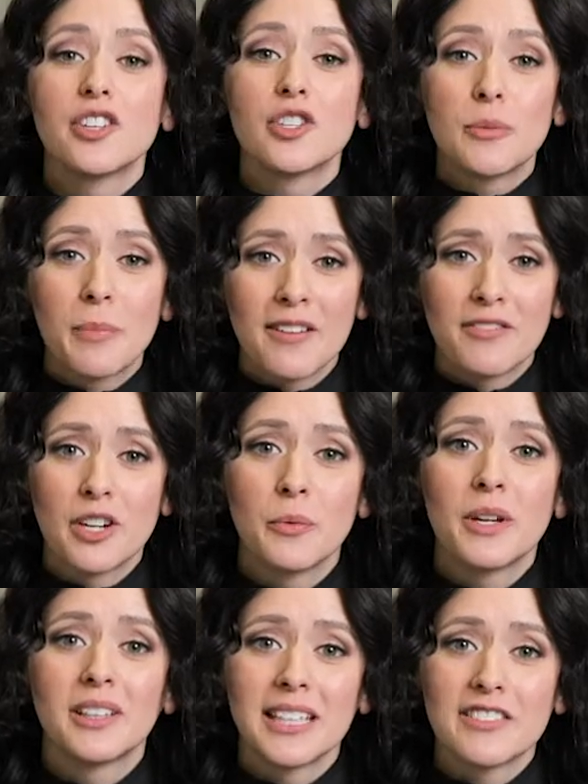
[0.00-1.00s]
Your buffing
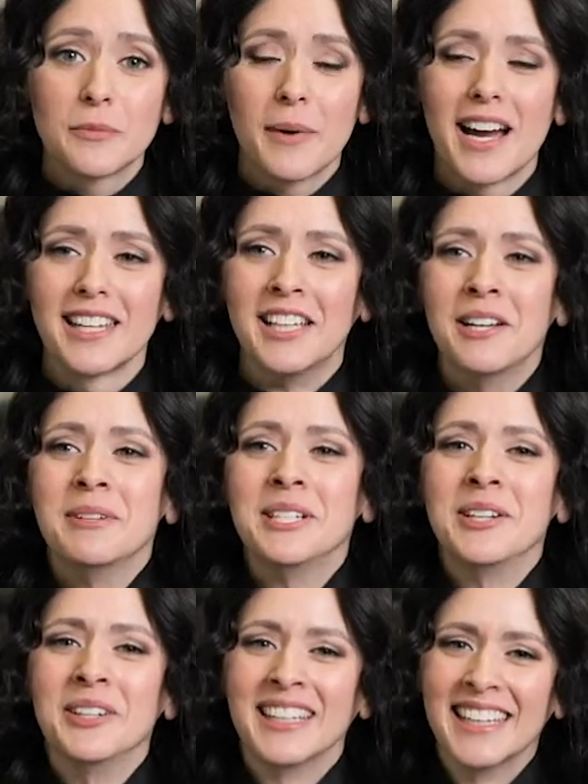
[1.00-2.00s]
wheel leaves behind. Let me
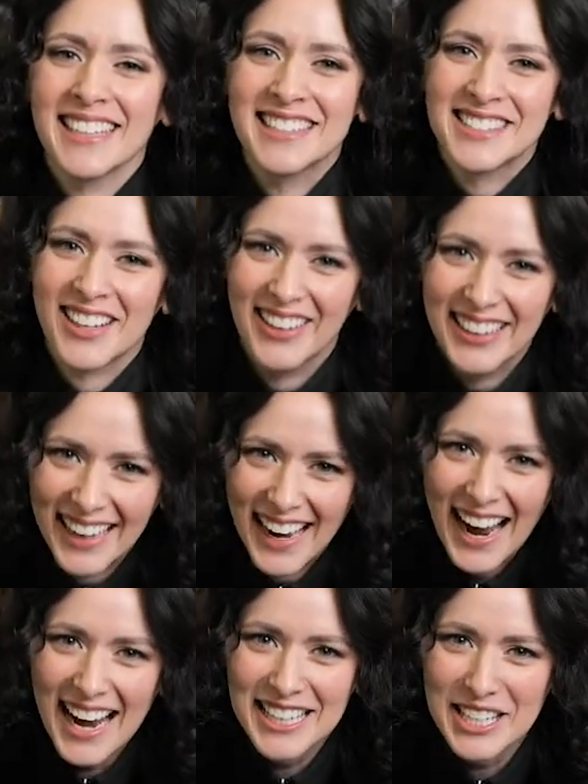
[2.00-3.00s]
do it again, sorry.
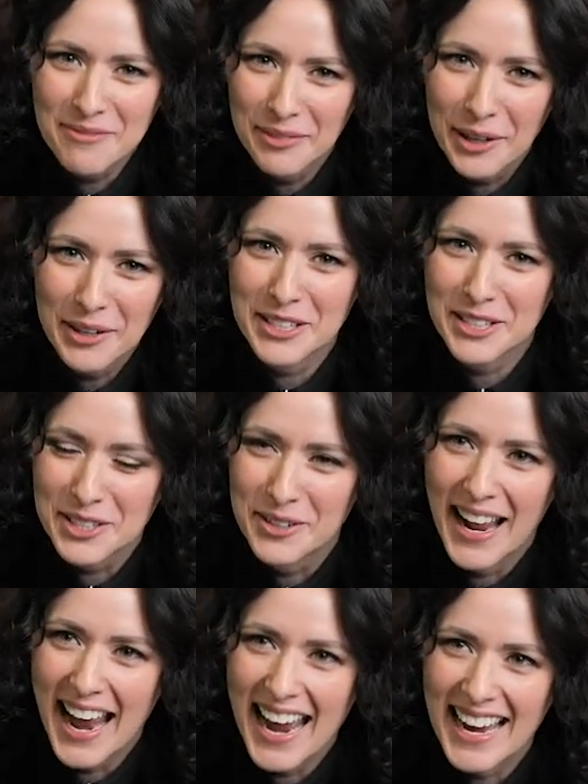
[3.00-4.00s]
I keep wanting to do
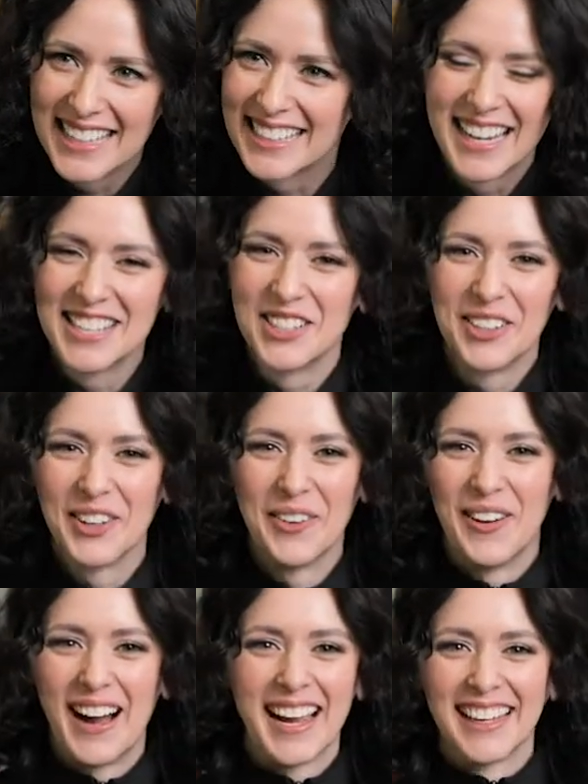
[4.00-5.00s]
an and I don't know
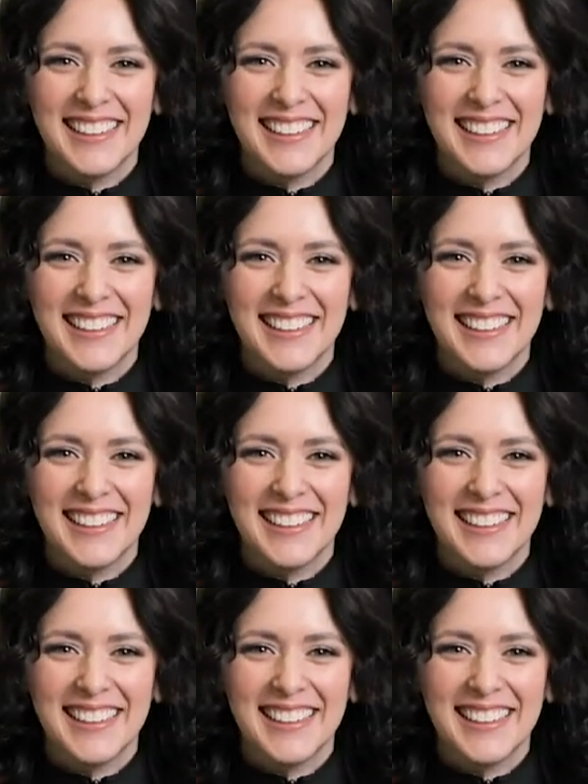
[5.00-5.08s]
why.